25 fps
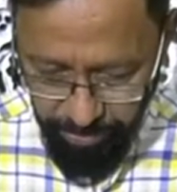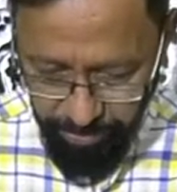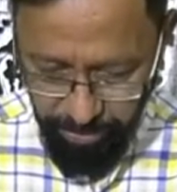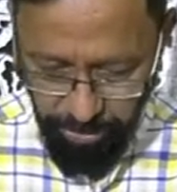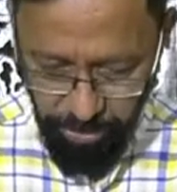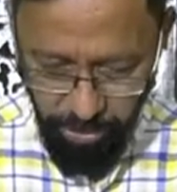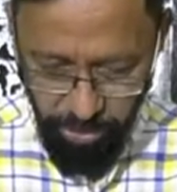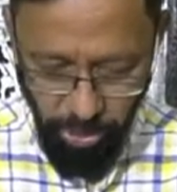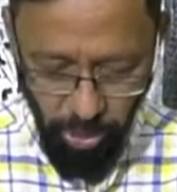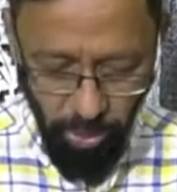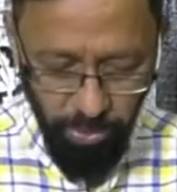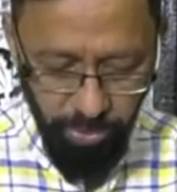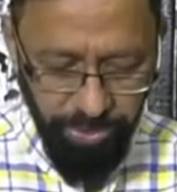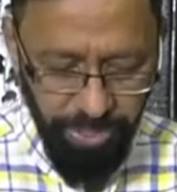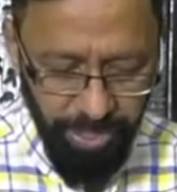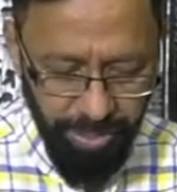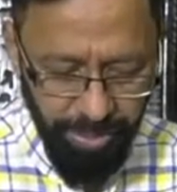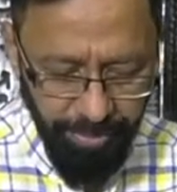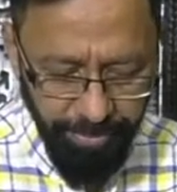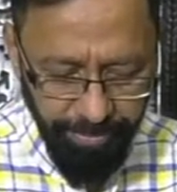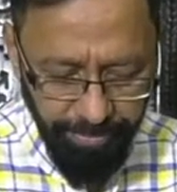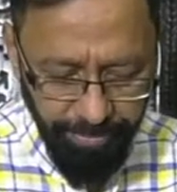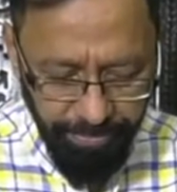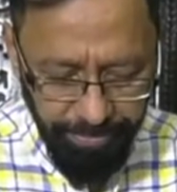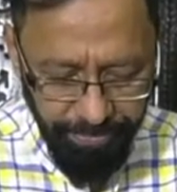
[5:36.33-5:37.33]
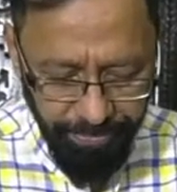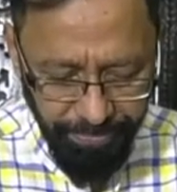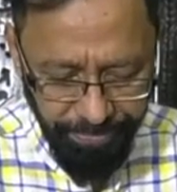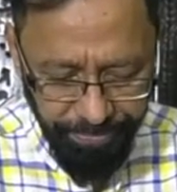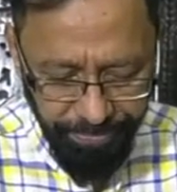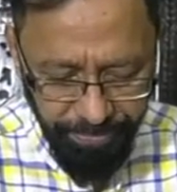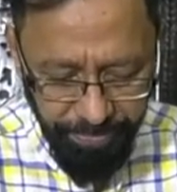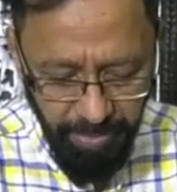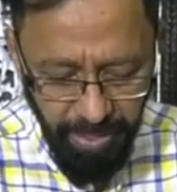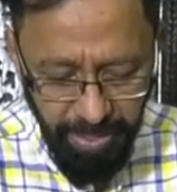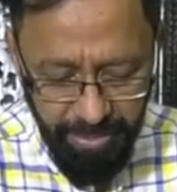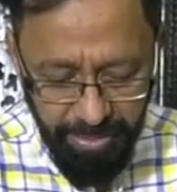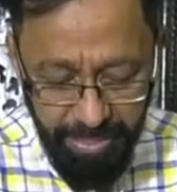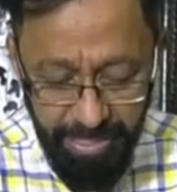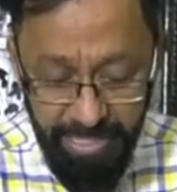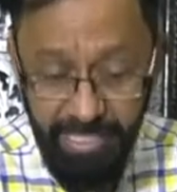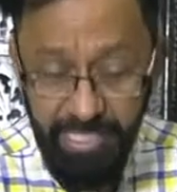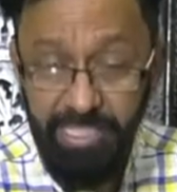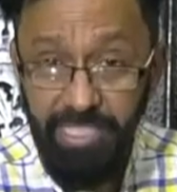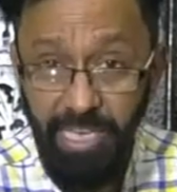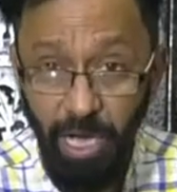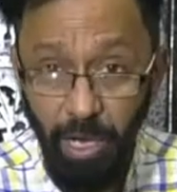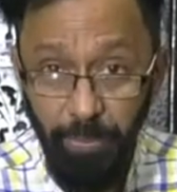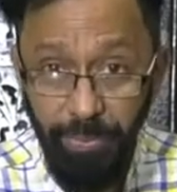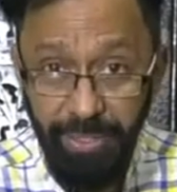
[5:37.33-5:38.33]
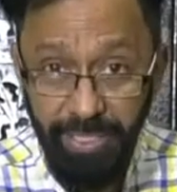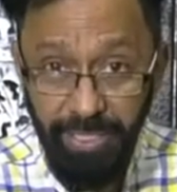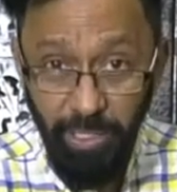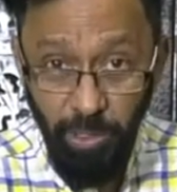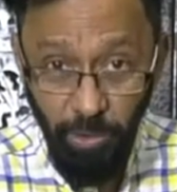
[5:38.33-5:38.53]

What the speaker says: this goes in. This is how it